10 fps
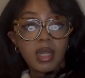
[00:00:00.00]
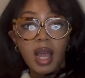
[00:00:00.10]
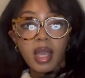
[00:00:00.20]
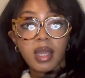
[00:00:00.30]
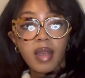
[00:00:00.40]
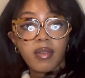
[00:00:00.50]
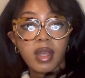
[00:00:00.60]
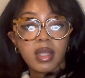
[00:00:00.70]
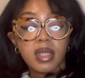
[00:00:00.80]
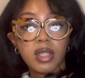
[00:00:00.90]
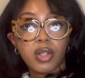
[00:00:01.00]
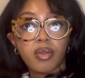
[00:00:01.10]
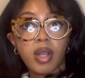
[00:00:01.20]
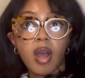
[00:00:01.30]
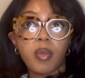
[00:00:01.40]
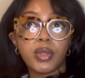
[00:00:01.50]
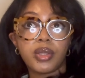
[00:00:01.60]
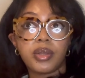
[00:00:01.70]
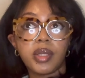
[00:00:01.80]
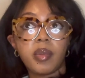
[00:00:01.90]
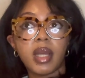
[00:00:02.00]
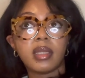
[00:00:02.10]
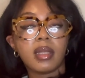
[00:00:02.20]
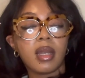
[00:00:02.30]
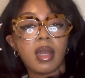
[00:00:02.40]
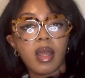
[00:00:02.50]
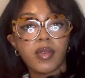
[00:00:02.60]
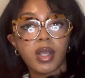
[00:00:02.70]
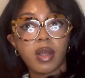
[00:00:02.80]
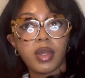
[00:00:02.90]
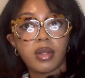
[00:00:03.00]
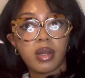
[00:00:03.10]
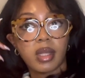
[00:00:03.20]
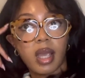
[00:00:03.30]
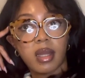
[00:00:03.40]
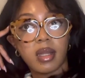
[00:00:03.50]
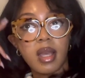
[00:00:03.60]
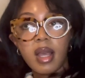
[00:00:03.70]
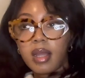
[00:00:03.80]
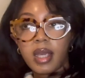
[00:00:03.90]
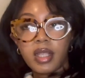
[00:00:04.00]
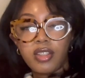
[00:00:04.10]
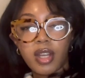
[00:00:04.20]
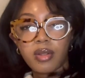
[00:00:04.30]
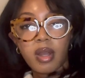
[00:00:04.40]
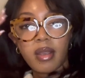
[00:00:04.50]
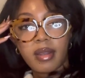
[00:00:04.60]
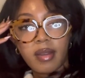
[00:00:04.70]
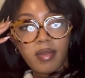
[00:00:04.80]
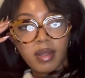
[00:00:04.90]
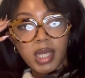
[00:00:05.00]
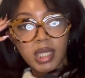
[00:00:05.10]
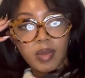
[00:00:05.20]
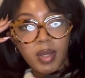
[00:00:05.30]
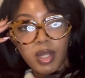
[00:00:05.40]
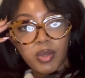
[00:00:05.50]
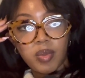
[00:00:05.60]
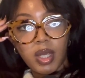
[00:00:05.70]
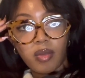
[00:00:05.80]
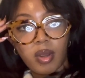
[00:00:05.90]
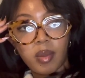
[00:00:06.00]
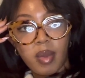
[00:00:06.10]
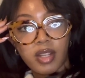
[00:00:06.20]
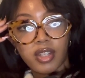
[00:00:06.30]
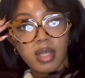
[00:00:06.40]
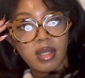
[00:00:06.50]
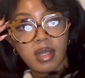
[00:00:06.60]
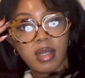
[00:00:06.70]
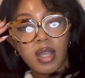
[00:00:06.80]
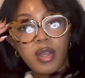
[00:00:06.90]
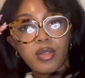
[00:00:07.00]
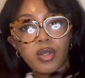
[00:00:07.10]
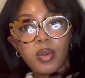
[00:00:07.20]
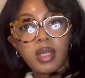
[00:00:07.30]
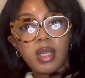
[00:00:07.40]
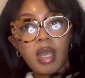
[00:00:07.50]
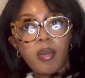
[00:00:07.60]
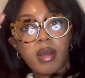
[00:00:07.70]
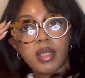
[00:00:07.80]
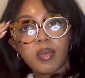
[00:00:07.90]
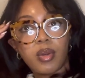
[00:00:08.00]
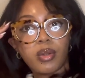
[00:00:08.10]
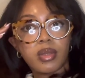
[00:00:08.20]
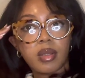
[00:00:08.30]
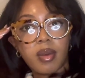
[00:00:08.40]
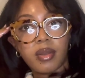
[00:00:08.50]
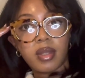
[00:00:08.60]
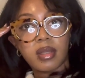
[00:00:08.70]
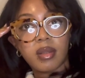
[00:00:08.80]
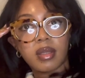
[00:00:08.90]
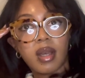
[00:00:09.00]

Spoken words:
I feel like this is a great opportunity, Ben, to never get on the internet again. Like in general, it felt like his page was being run by Jessa. So when he came on to post about this, I was like,